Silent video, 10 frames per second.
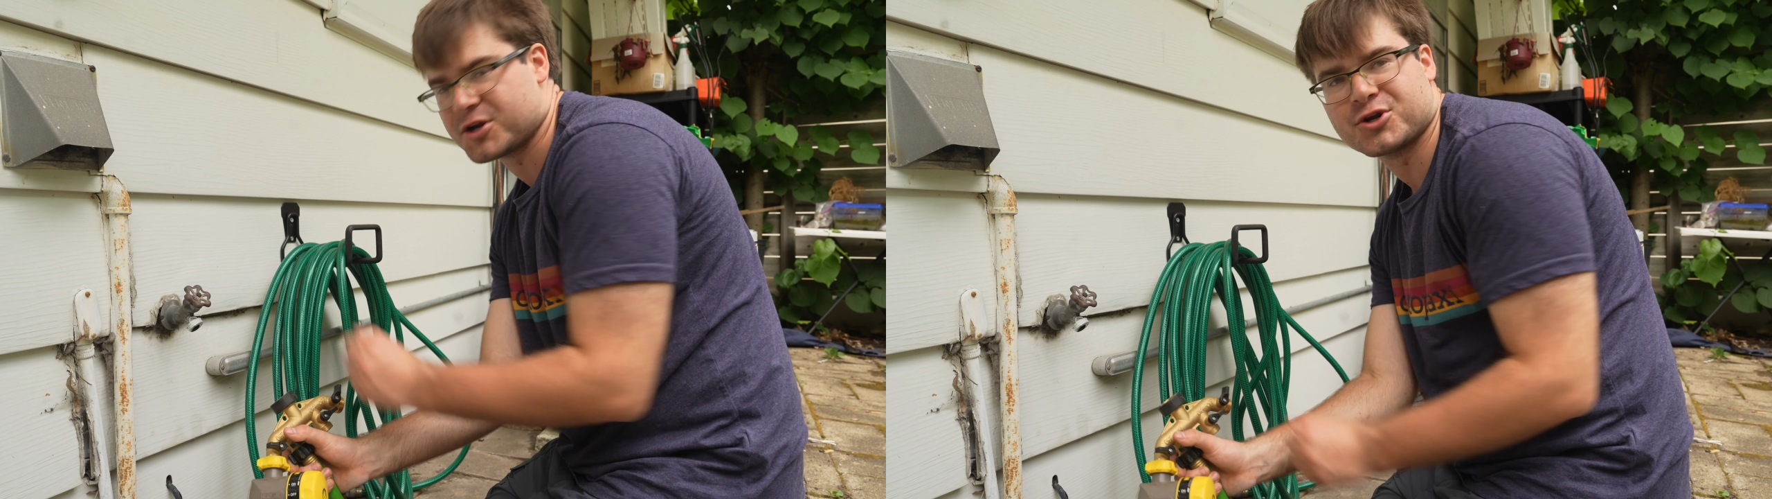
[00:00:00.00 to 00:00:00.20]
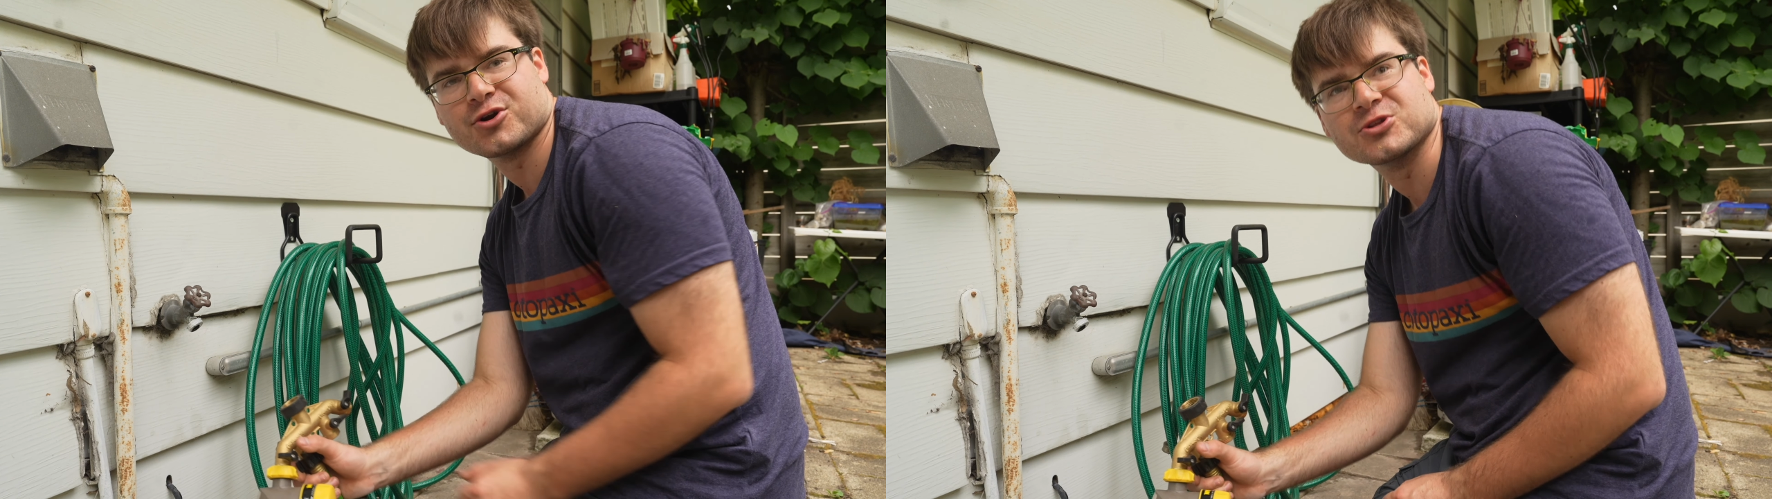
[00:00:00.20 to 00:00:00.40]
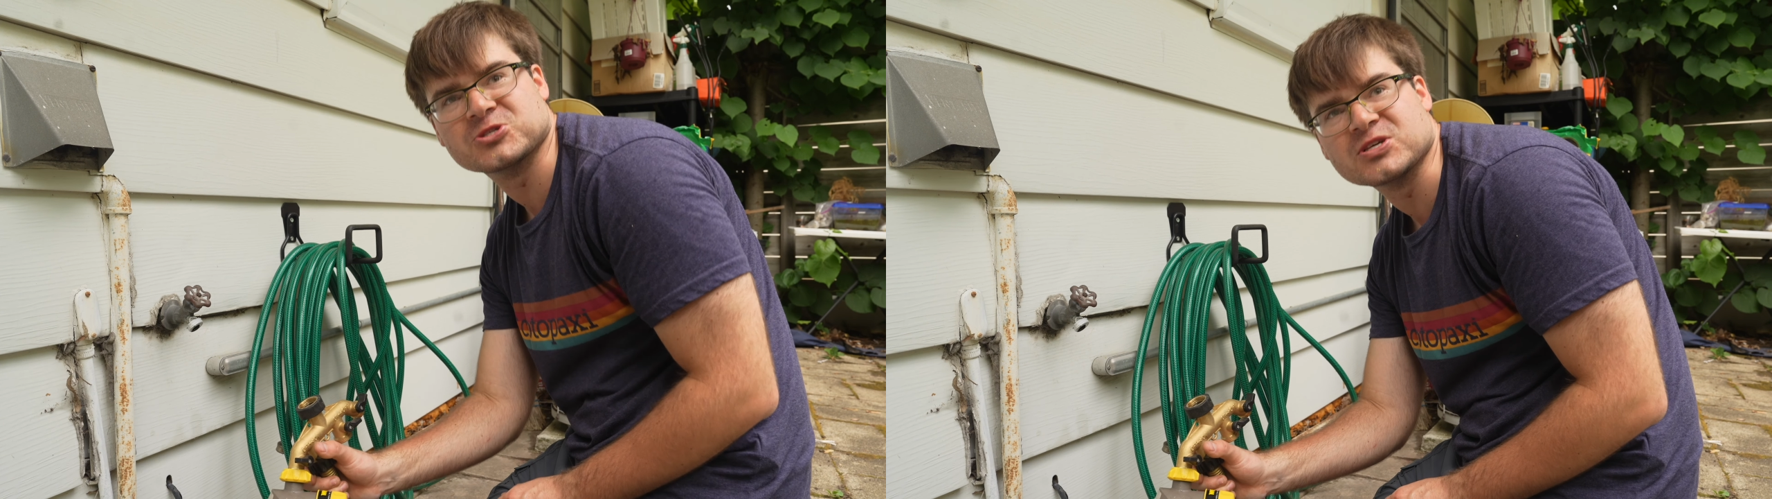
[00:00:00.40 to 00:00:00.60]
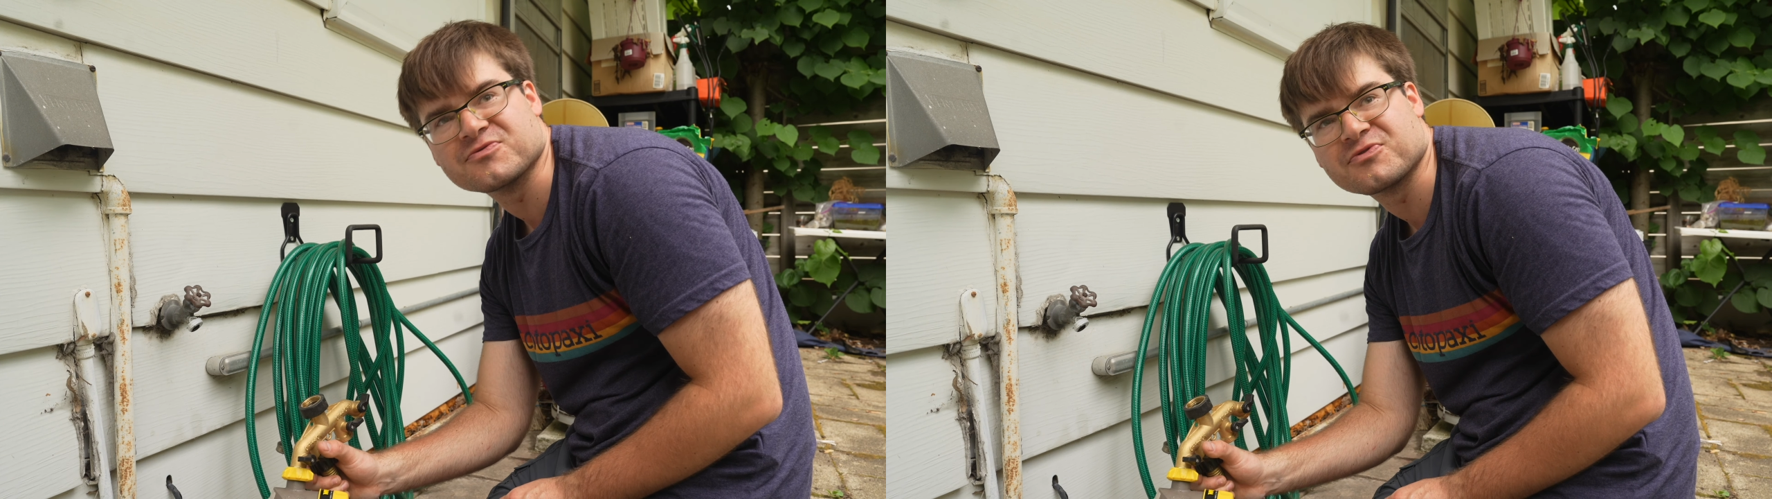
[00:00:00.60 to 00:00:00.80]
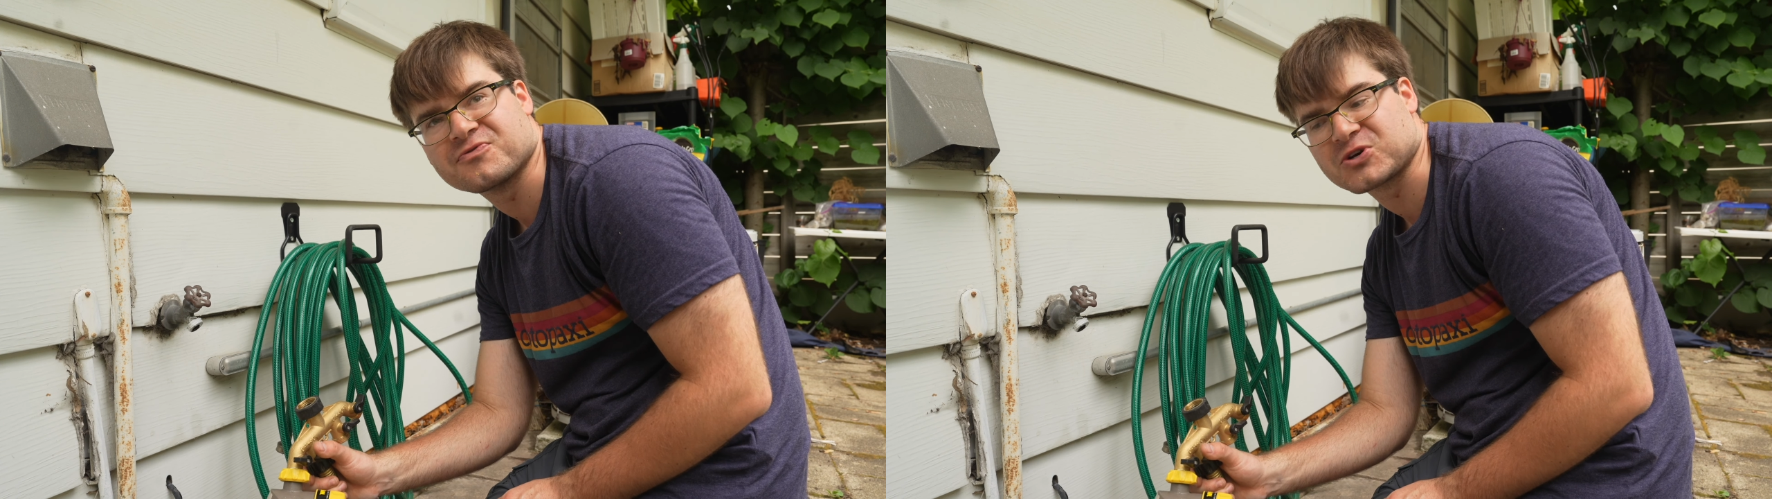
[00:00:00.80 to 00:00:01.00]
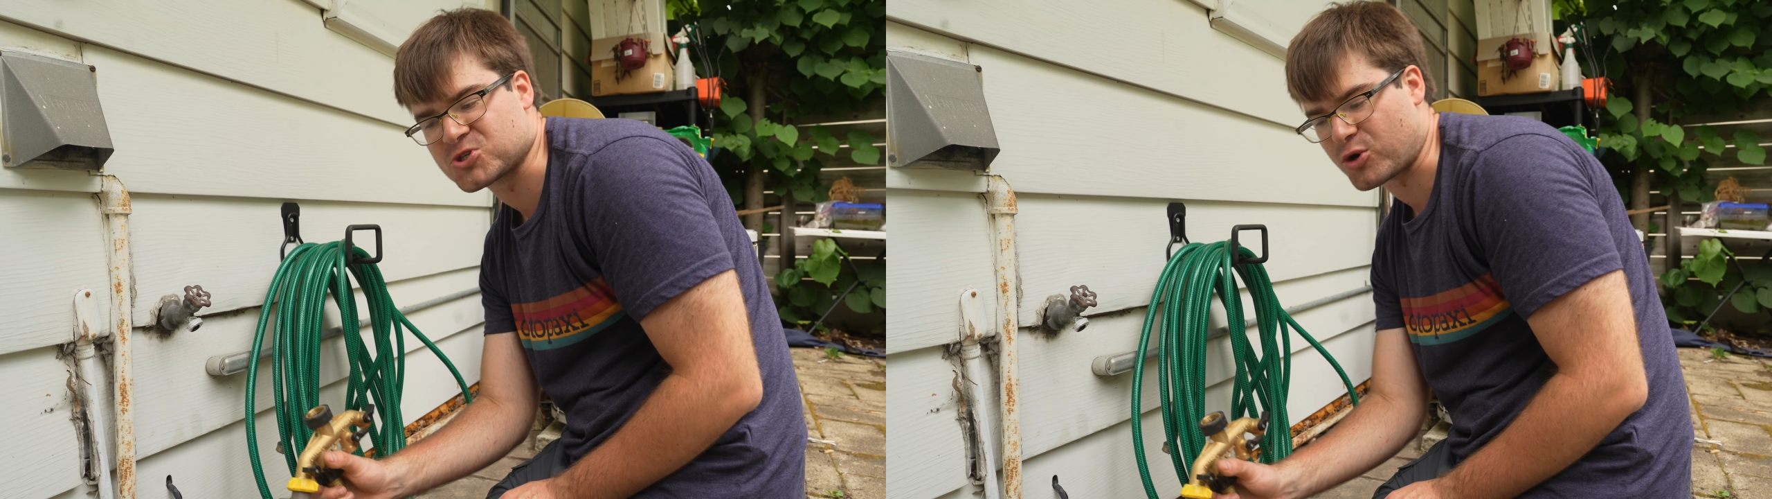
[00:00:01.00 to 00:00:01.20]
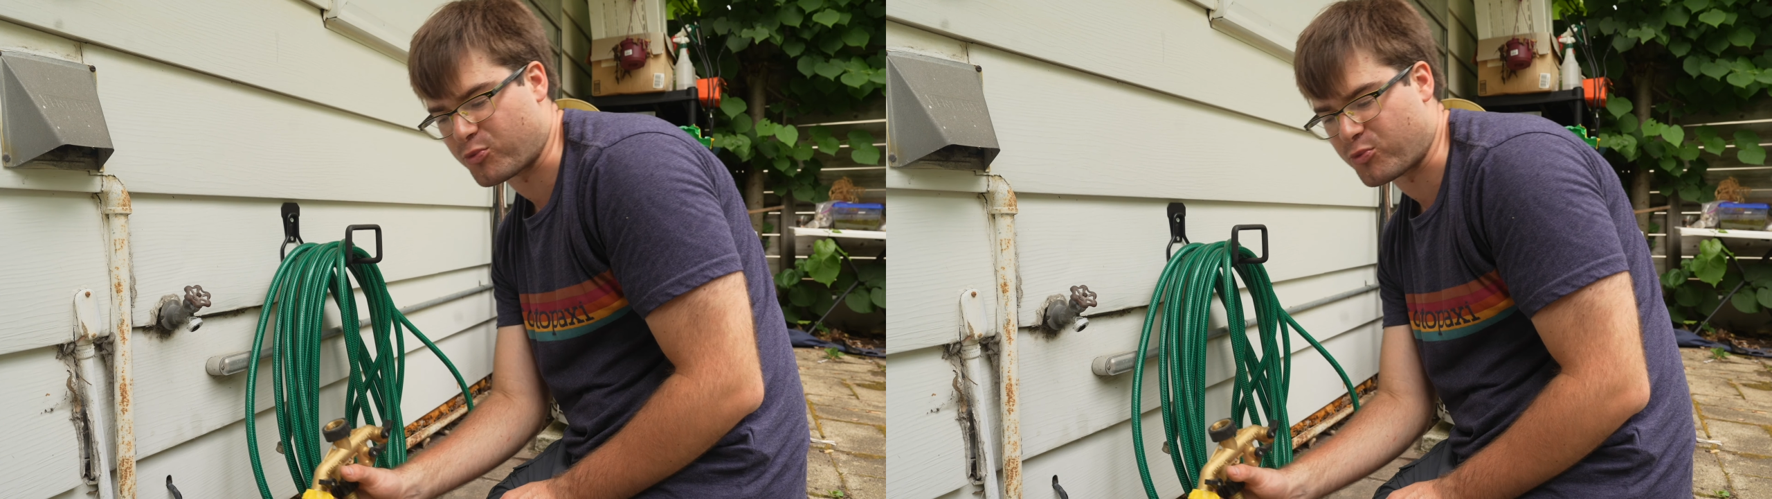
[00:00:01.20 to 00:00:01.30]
here and see if it fixed our